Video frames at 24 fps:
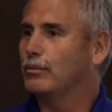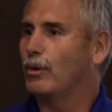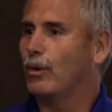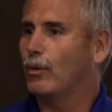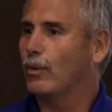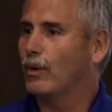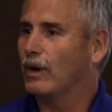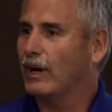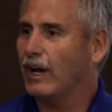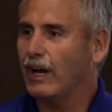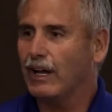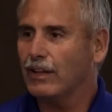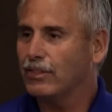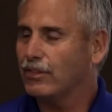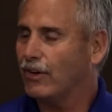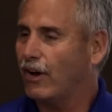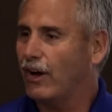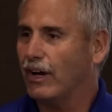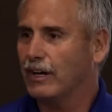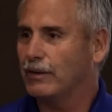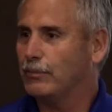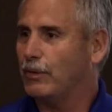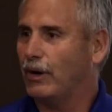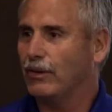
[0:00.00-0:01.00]
about what I
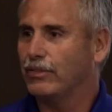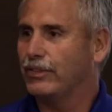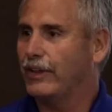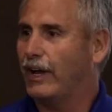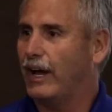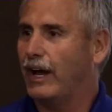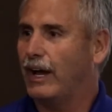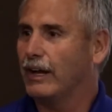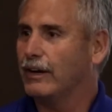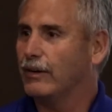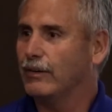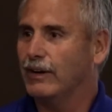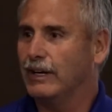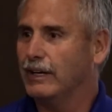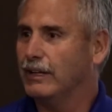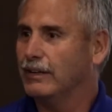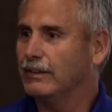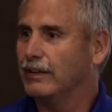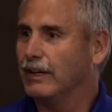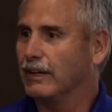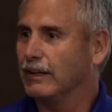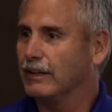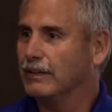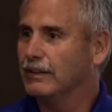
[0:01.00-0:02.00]
thought about that or
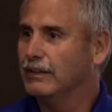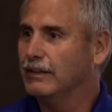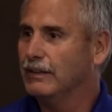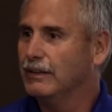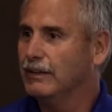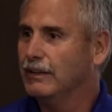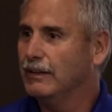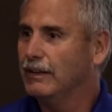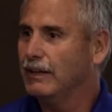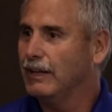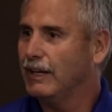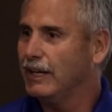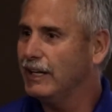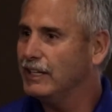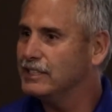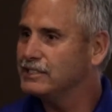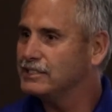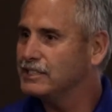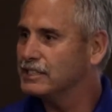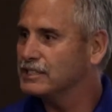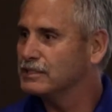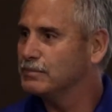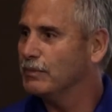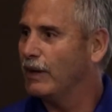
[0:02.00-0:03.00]
anything.
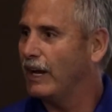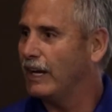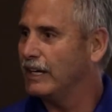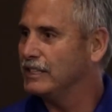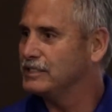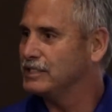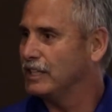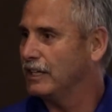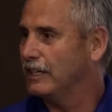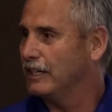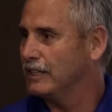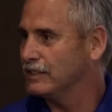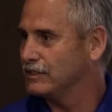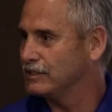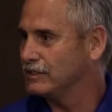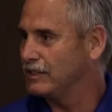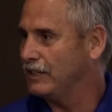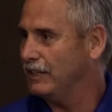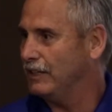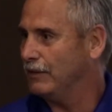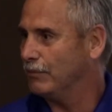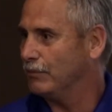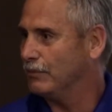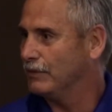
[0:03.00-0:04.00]
He's just managing his
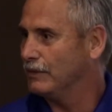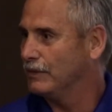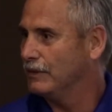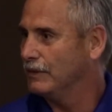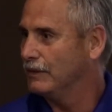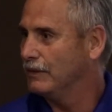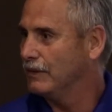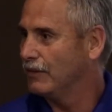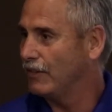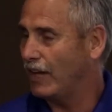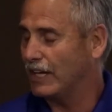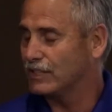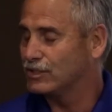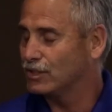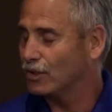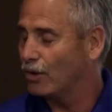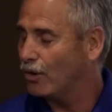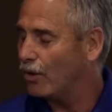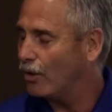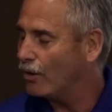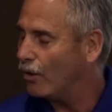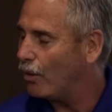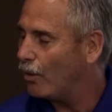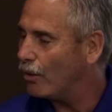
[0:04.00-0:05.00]
team. That's
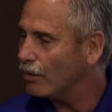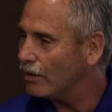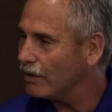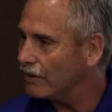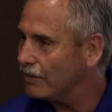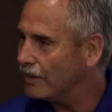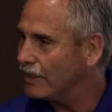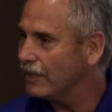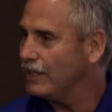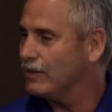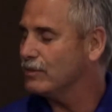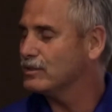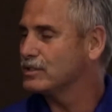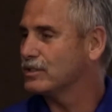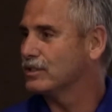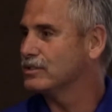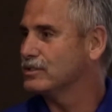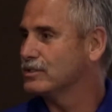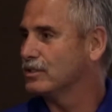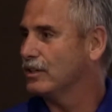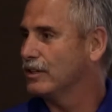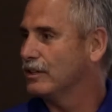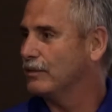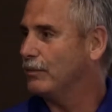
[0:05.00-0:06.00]
the only thing he was
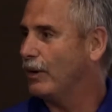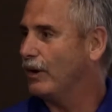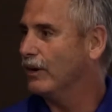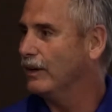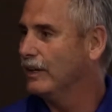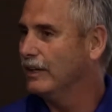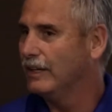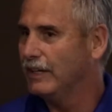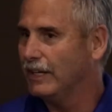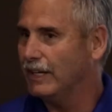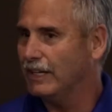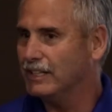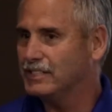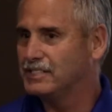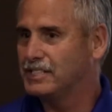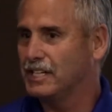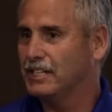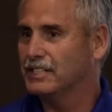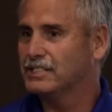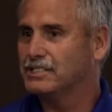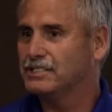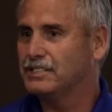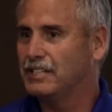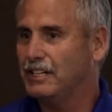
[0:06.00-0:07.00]
concerned about, is
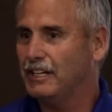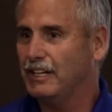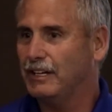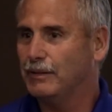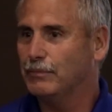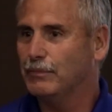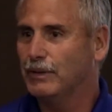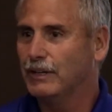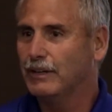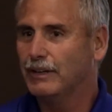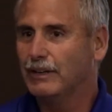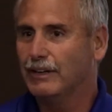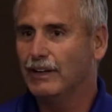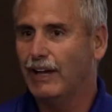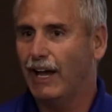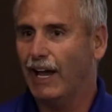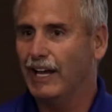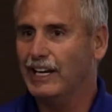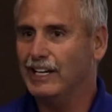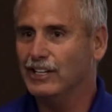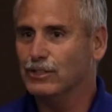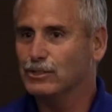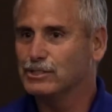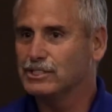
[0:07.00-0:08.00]
his team,
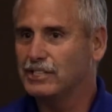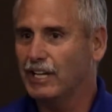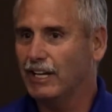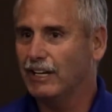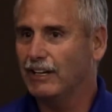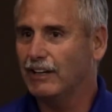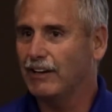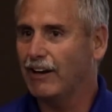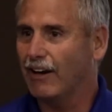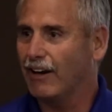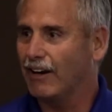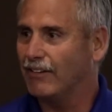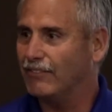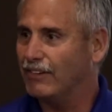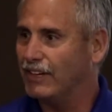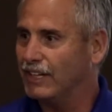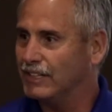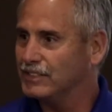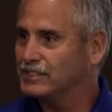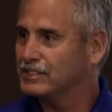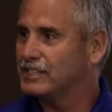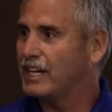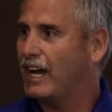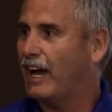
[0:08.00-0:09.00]
and he was taking care of
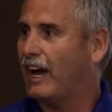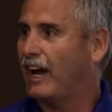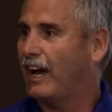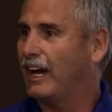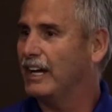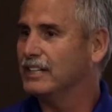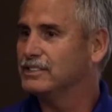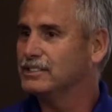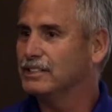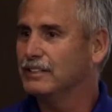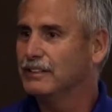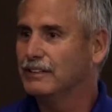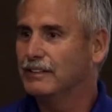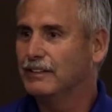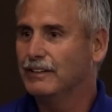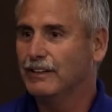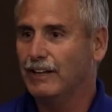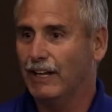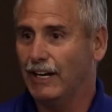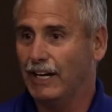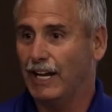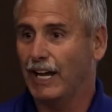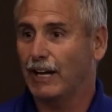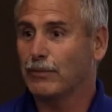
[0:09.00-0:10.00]
his guys,
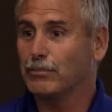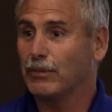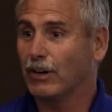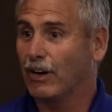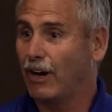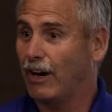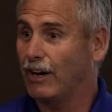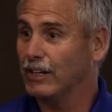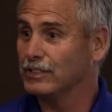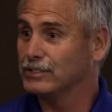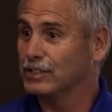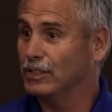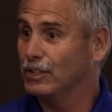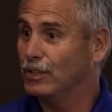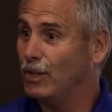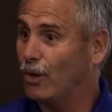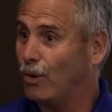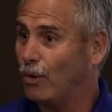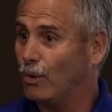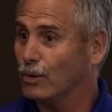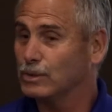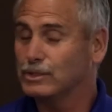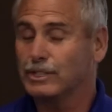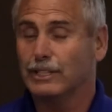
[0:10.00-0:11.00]
and Ekman Larson
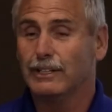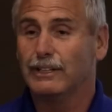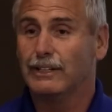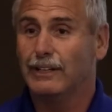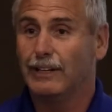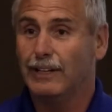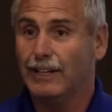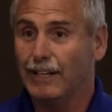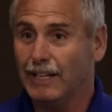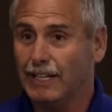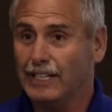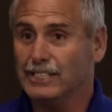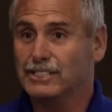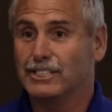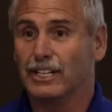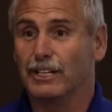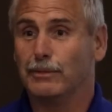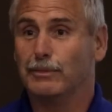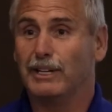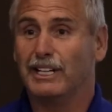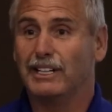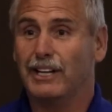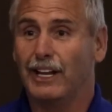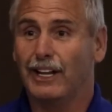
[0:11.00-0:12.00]
knows he's going
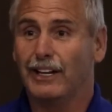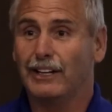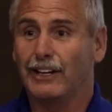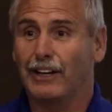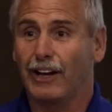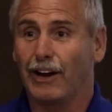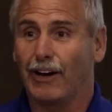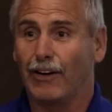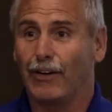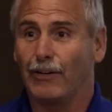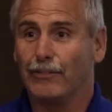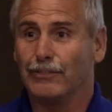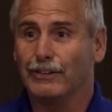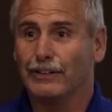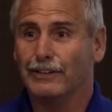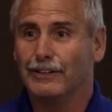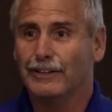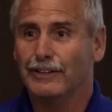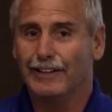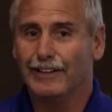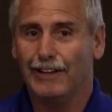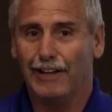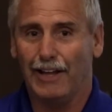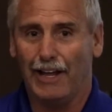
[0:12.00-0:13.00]
to be taken care of.
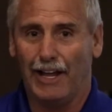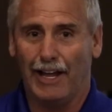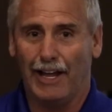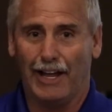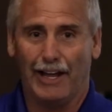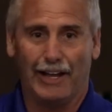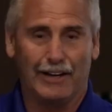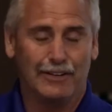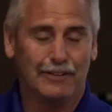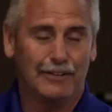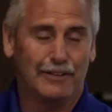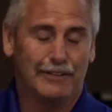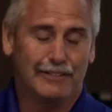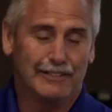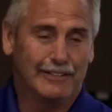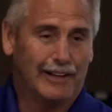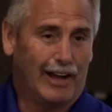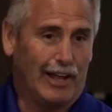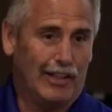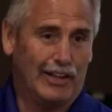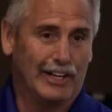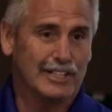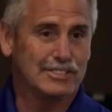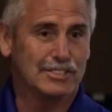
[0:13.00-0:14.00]
And
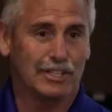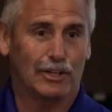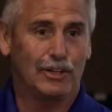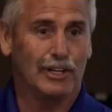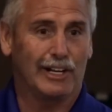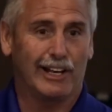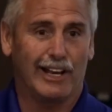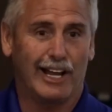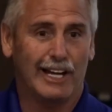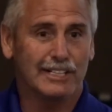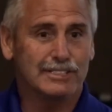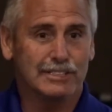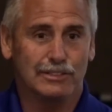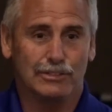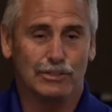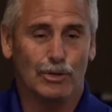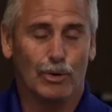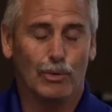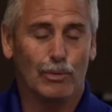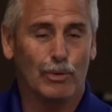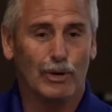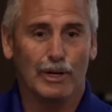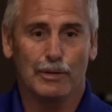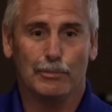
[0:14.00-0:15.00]
I think it's a good lesson.
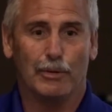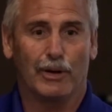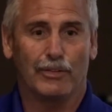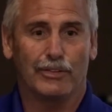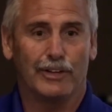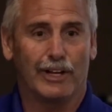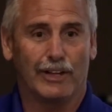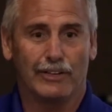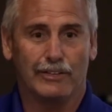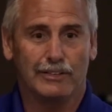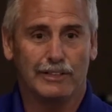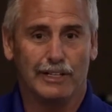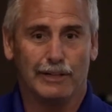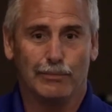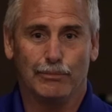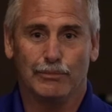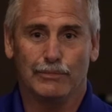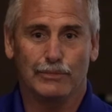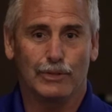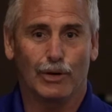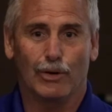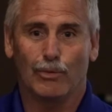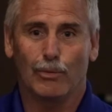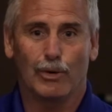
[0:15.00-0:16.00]
Don't worry about the other team.
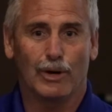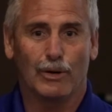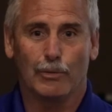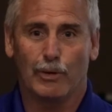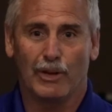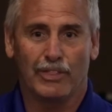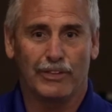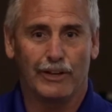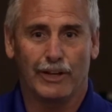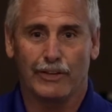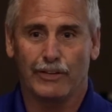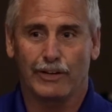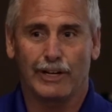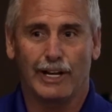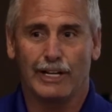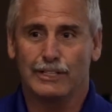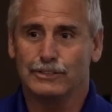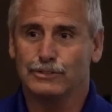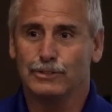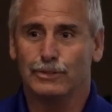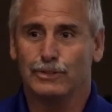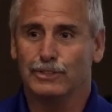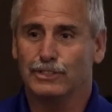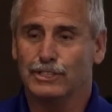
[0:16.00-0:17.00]
Don't worry what the other
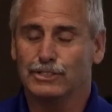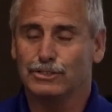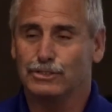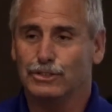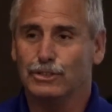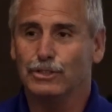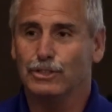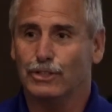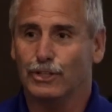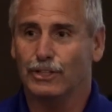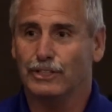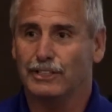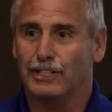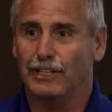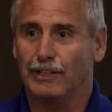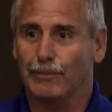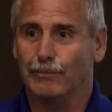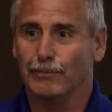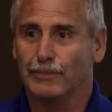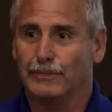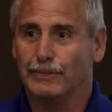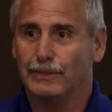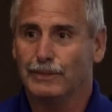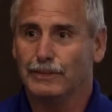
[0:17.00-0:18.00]
guy's doing. Just do your team.
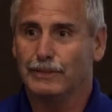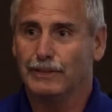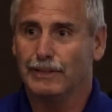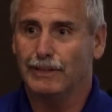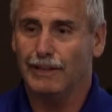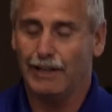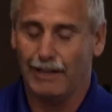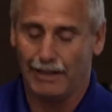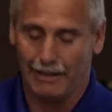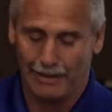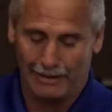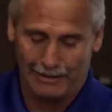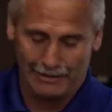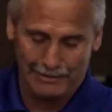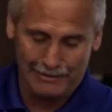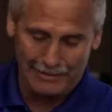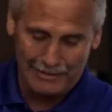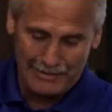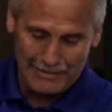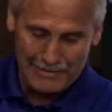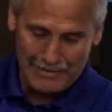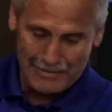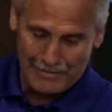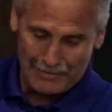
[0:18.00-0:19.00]
And
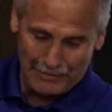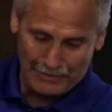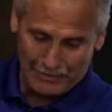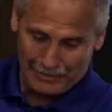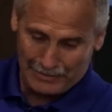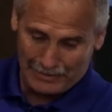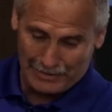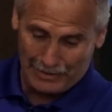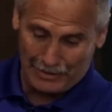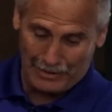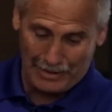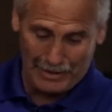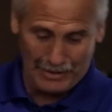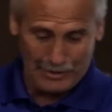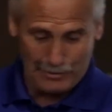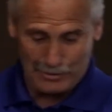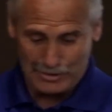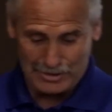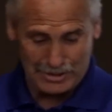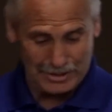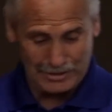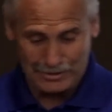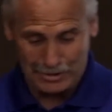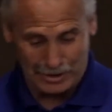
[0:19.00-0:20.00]
he
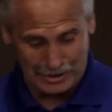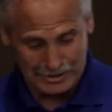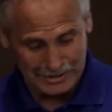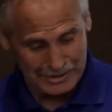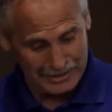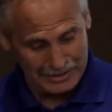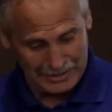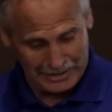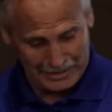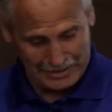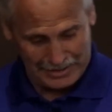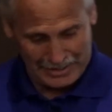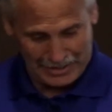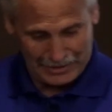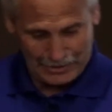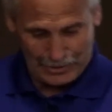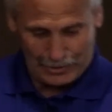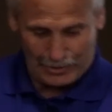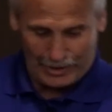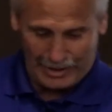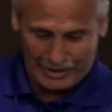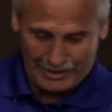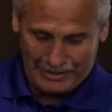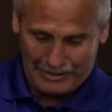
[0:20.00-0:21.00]
was interested. He had
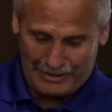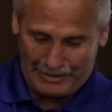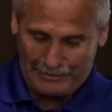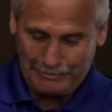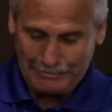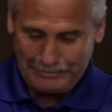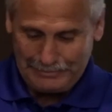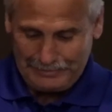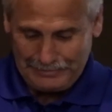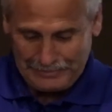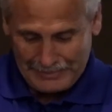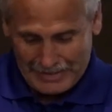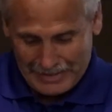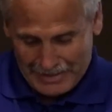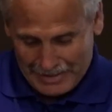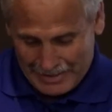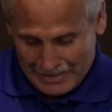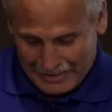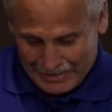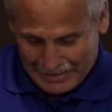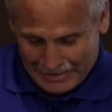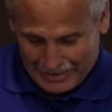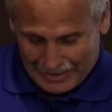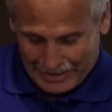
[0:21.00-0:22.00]
no idea.
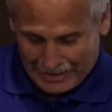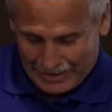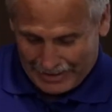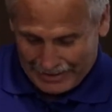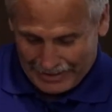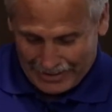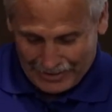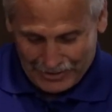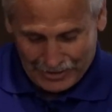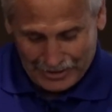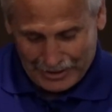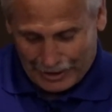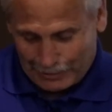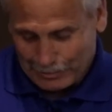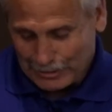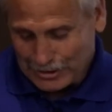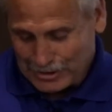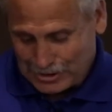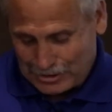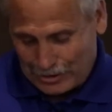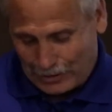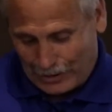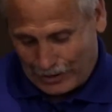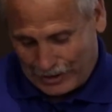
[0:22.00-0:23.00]
Another couple of
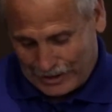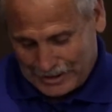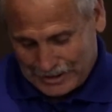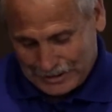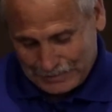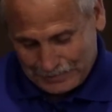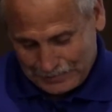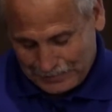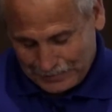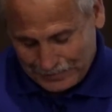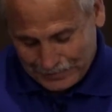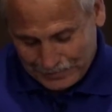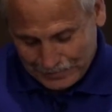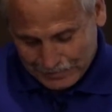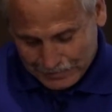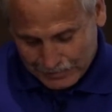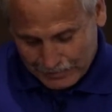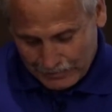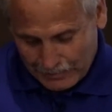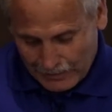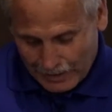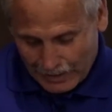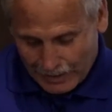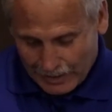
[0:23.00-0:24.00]
stories
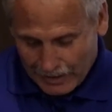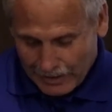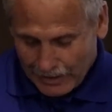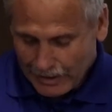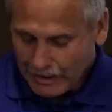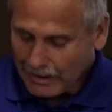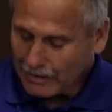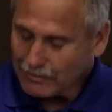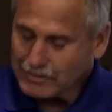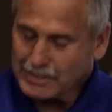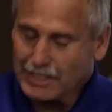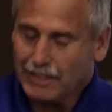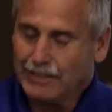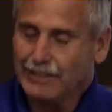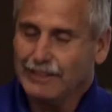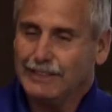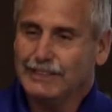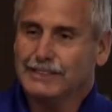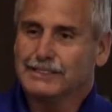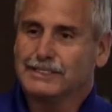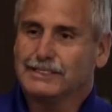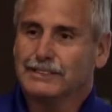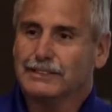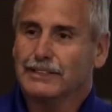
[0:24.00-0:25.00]
I have
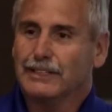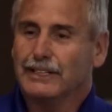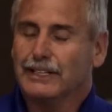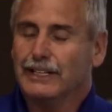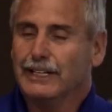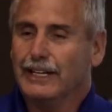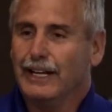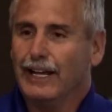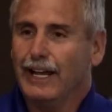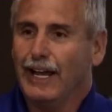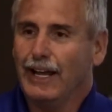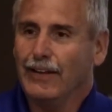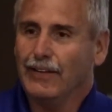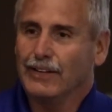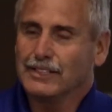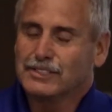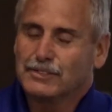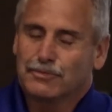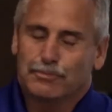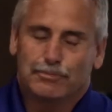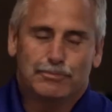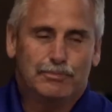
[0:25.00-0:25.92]
is, and